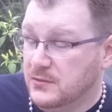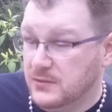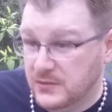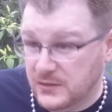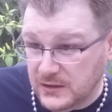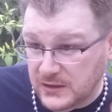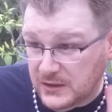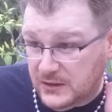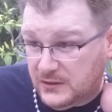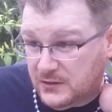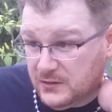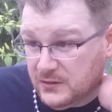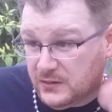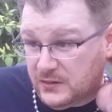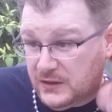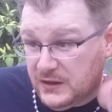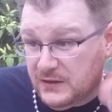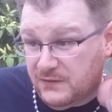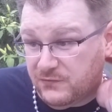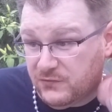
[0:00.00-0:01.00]
the
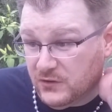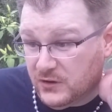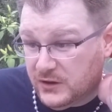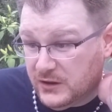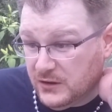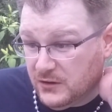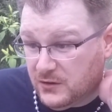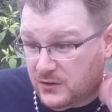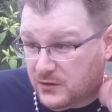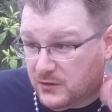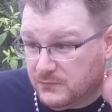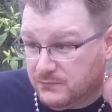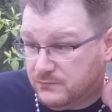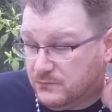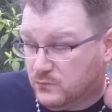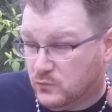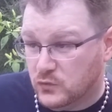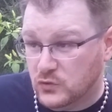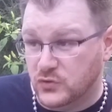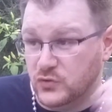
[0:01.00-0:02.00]
leaves on it
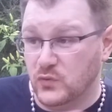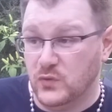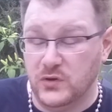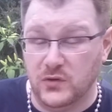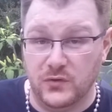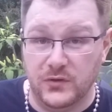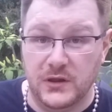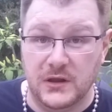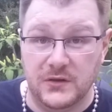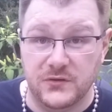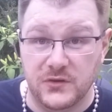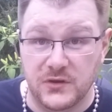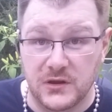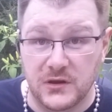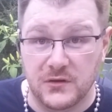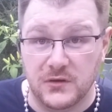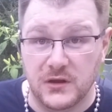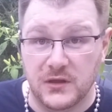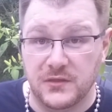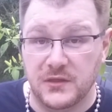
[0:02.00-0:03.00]
were dwindled down to
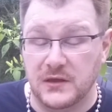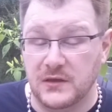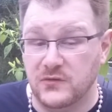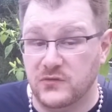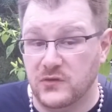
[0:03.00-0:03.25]
near nothing,